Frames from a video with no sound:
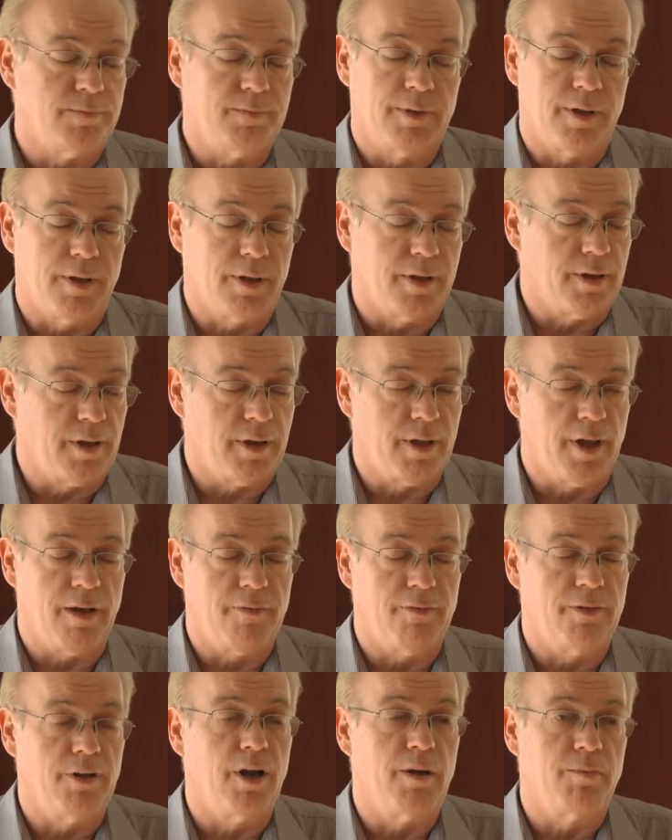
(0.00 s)
they
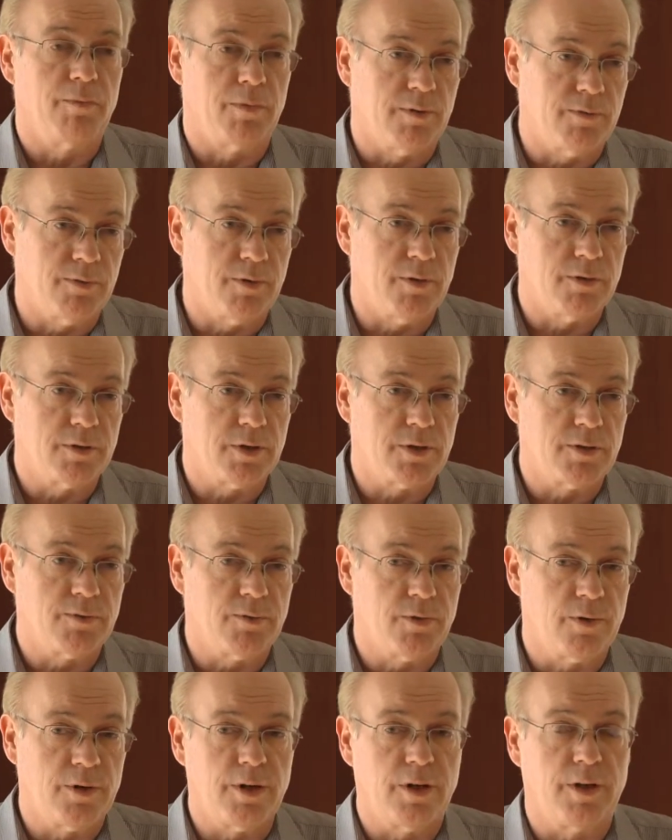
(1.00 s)
have a number of uses
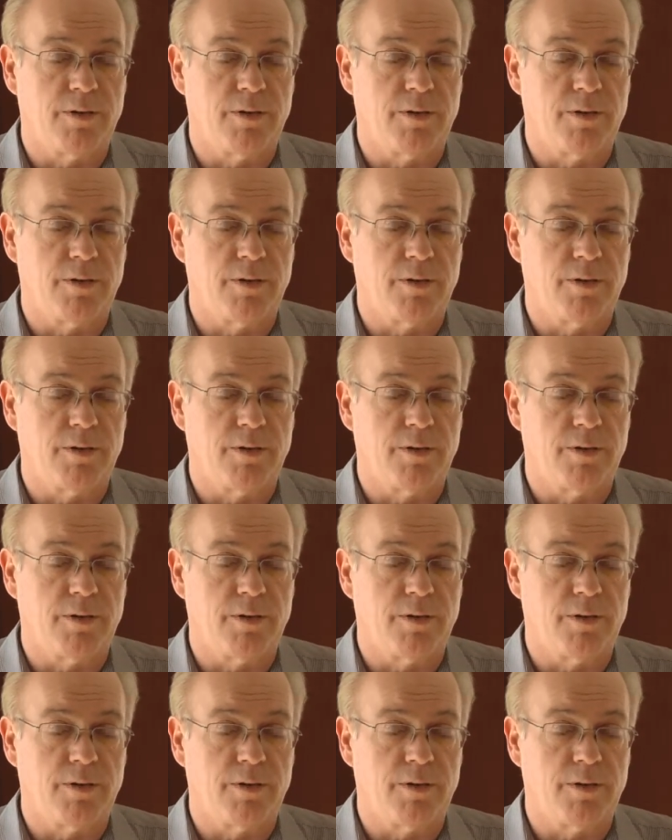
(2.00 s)
for it.